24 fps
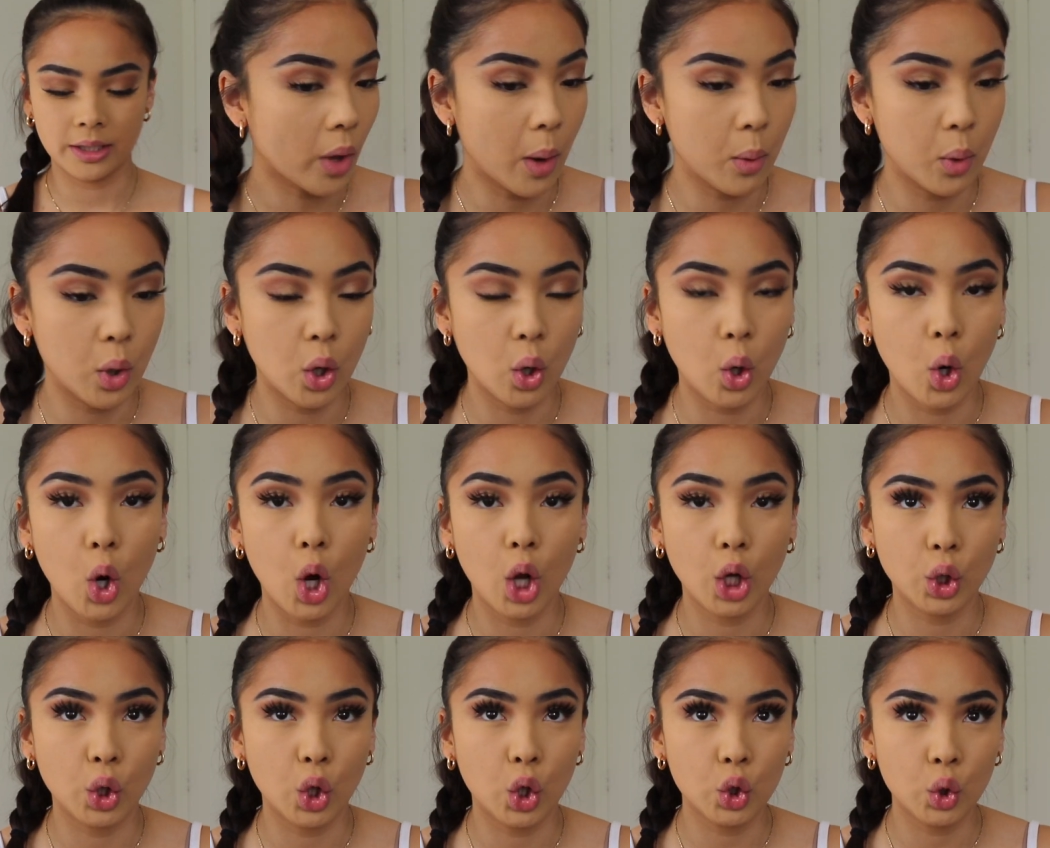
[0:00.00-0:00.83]
I'm going to go
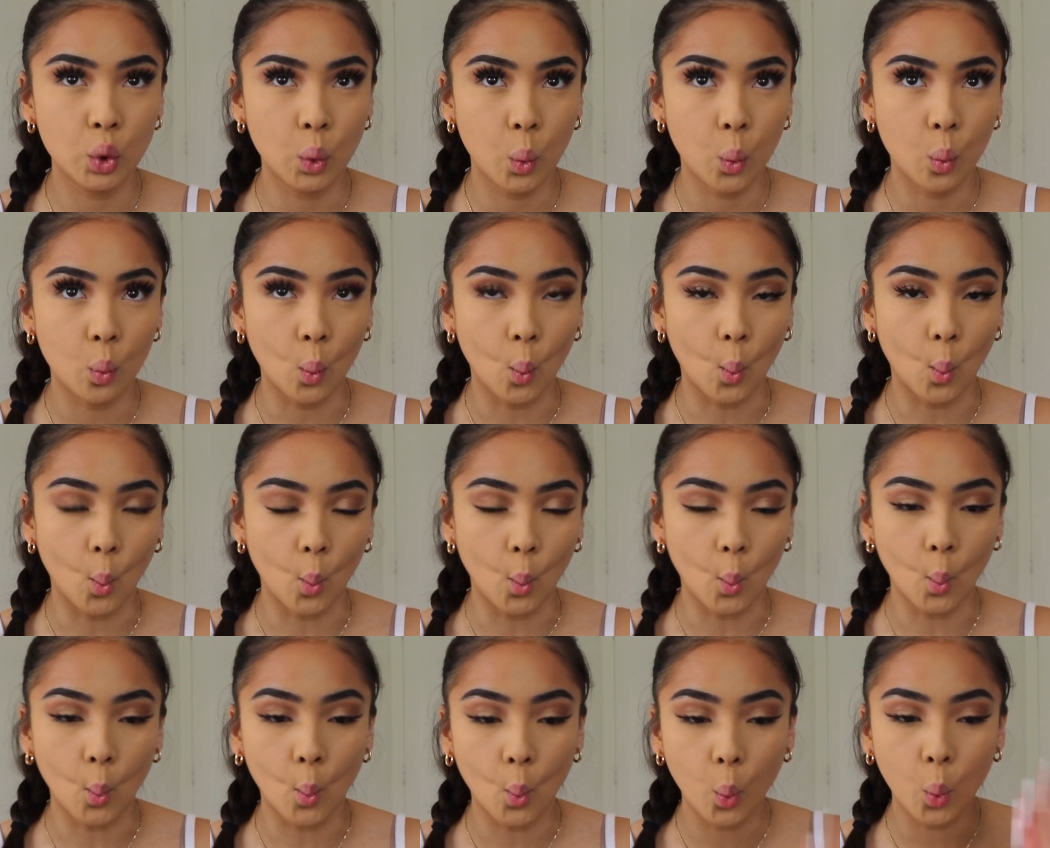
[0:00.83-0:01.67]
like this
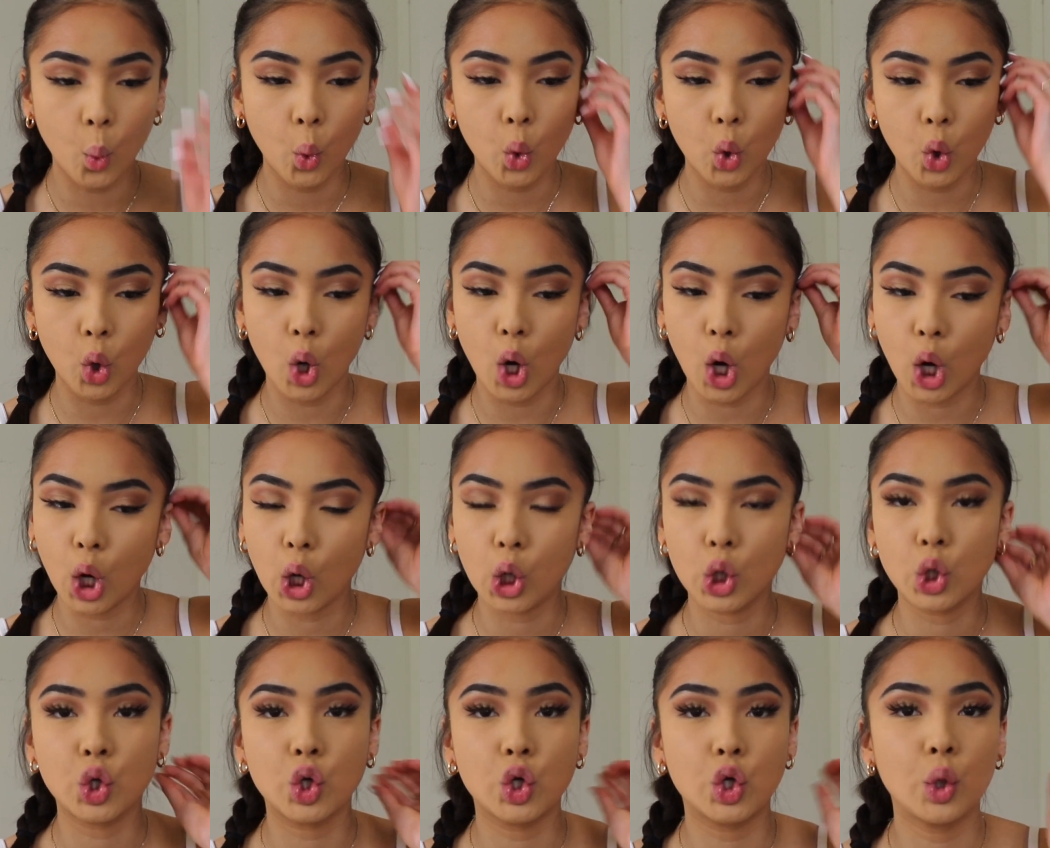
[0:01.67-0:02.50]
so that I
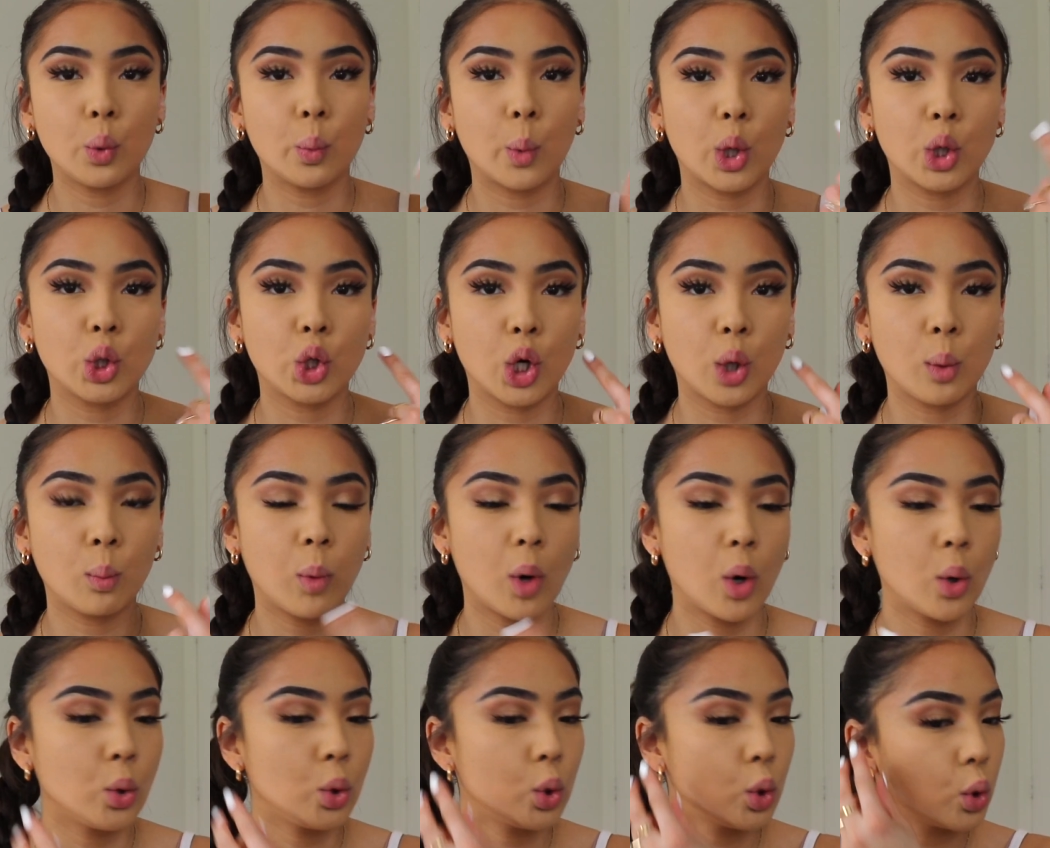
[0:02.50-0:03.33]
could see my
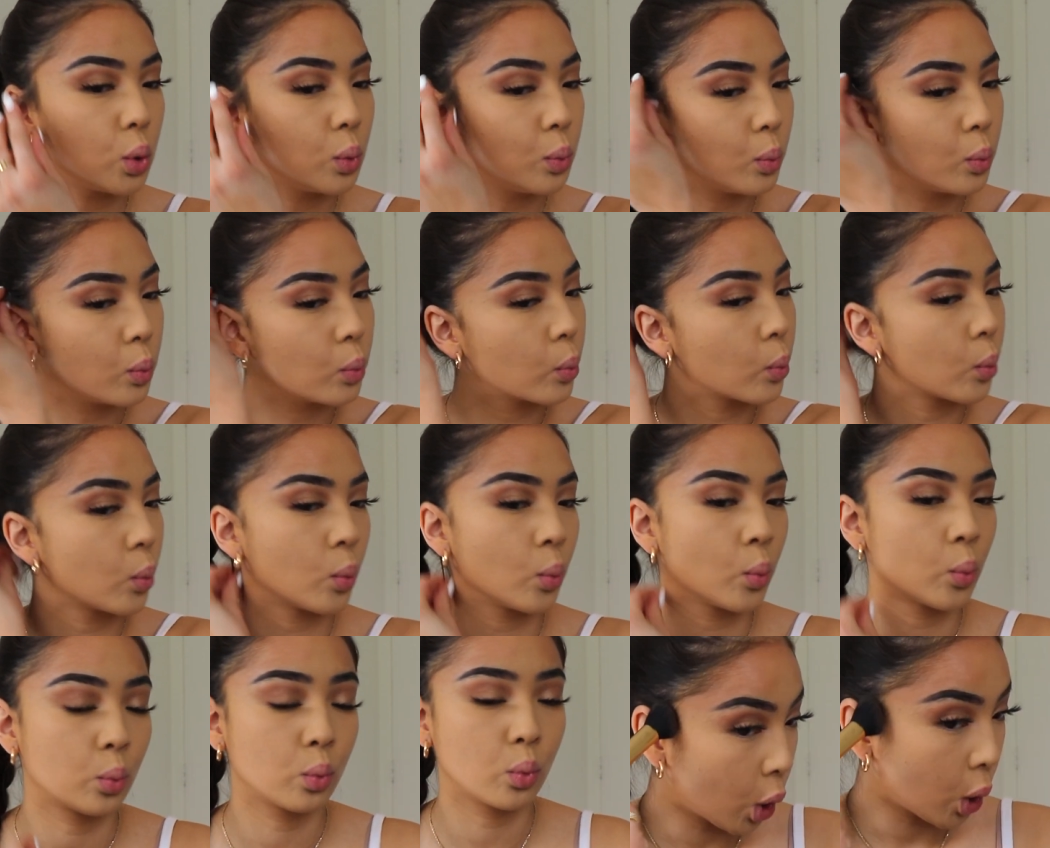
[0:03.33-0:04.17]
cheekbones.
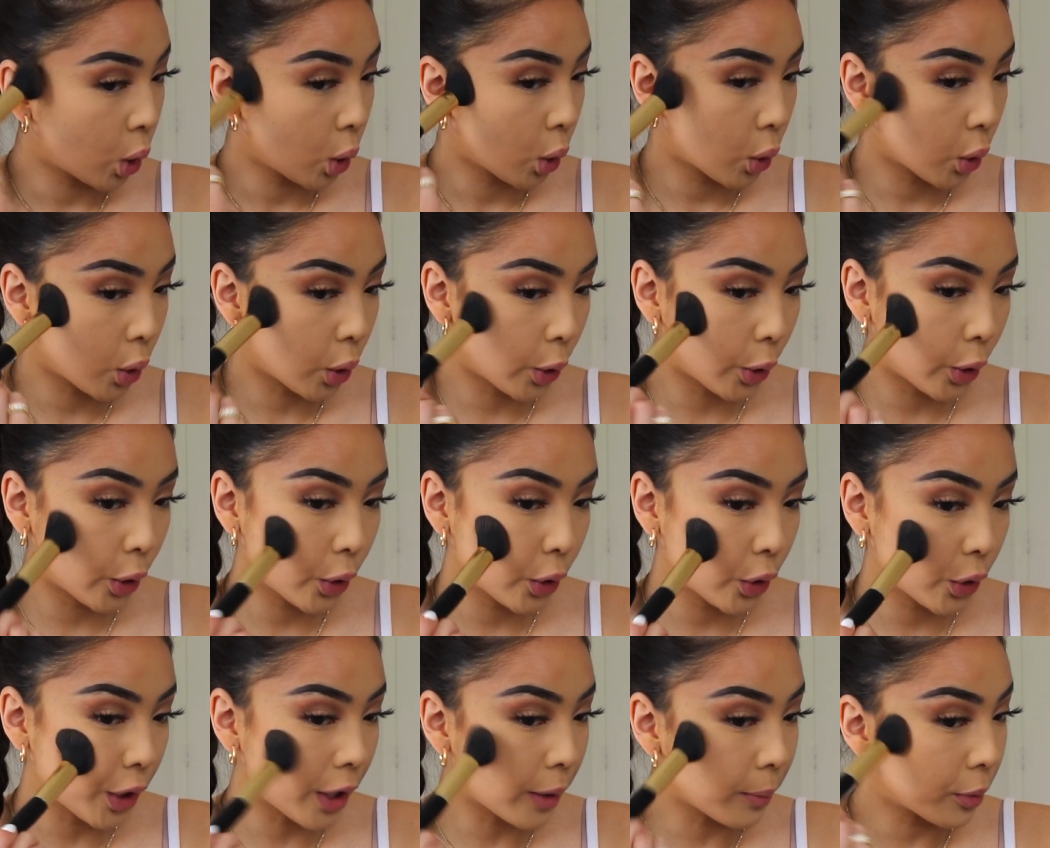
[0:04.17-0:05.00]
Start to
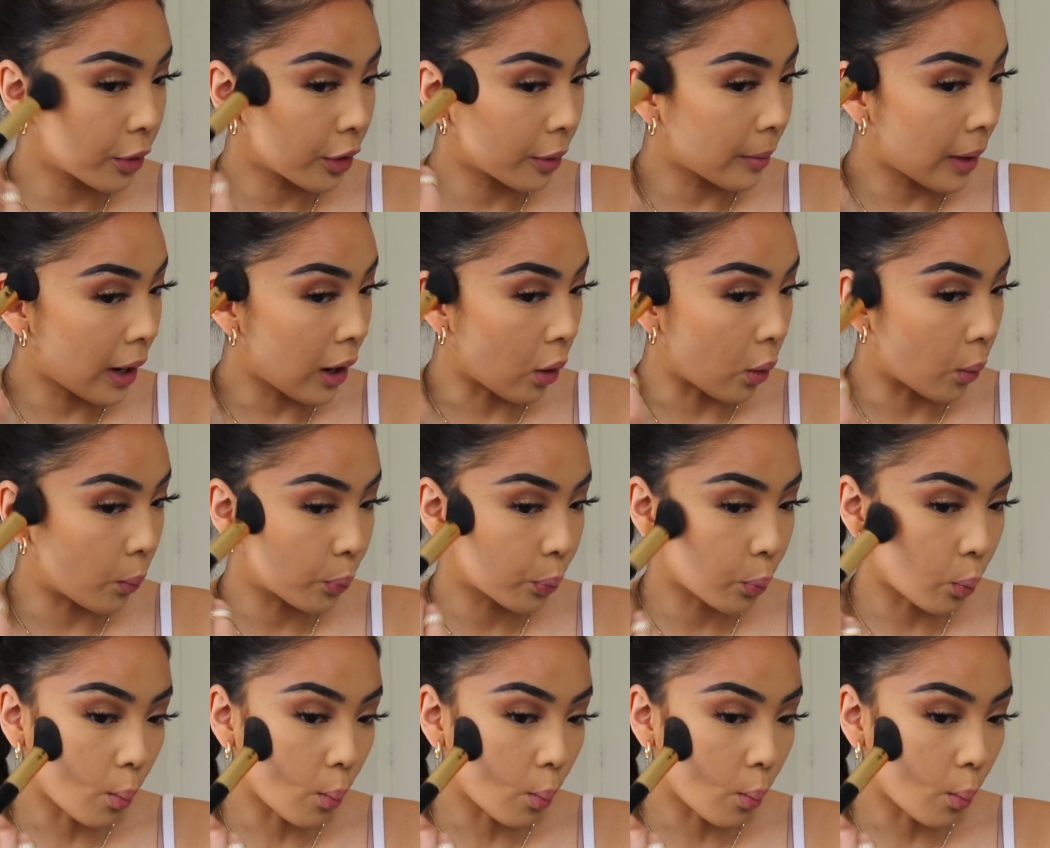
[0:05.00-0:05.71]
shape them out.